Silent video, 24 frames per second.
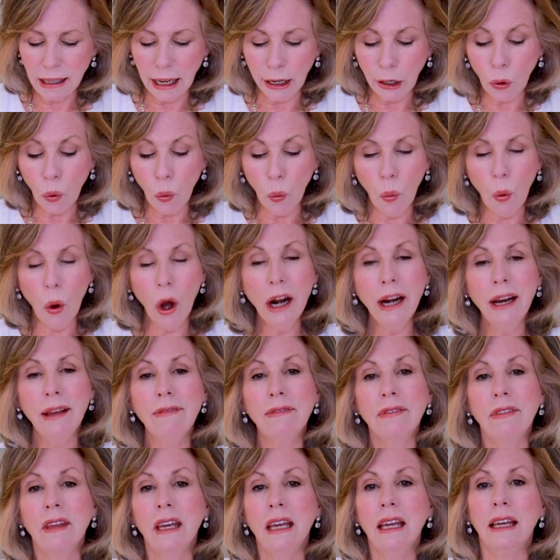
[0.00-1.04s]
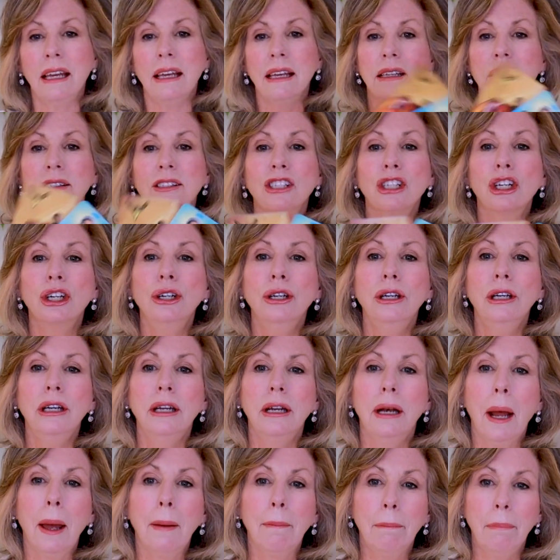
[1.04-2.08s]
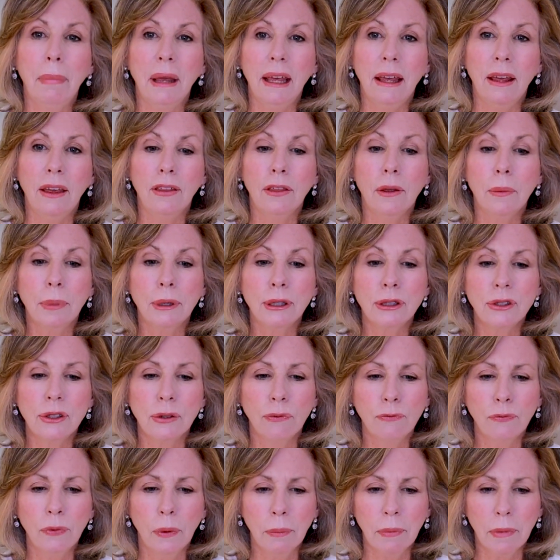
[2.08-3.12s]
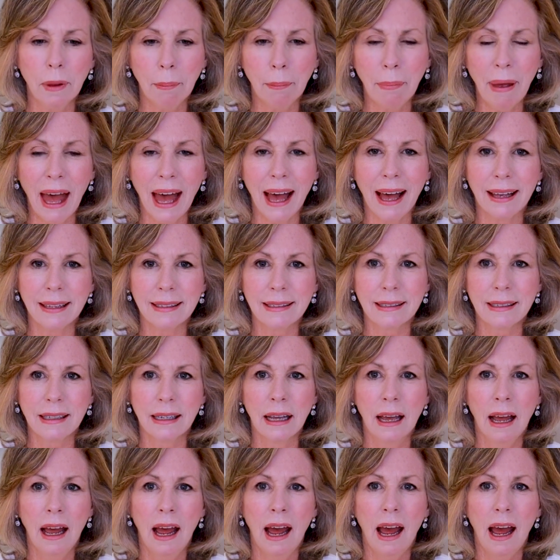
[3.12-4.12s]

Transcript: Like one of these could be the person from the past.